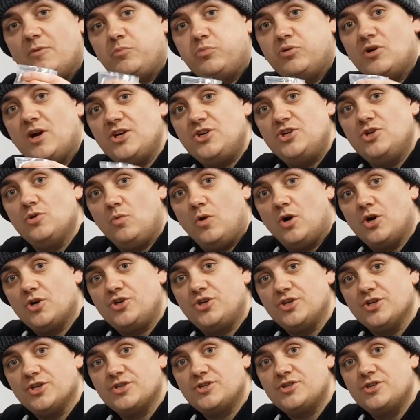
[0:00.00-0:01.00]
pressure
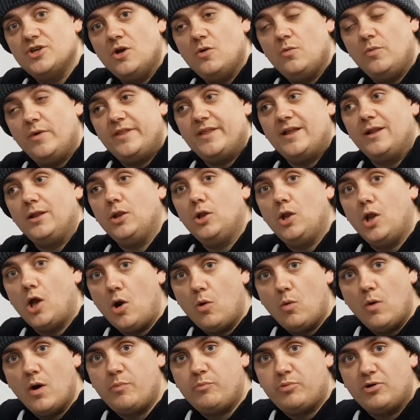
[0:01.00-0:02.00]
washers with a
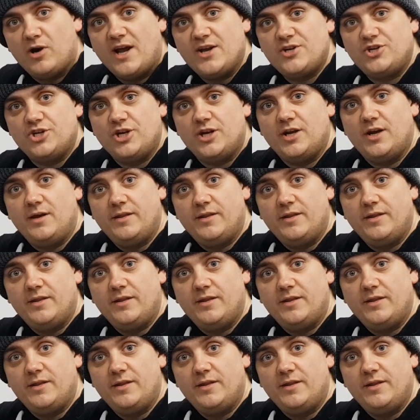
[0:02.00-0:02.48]
lower pressure,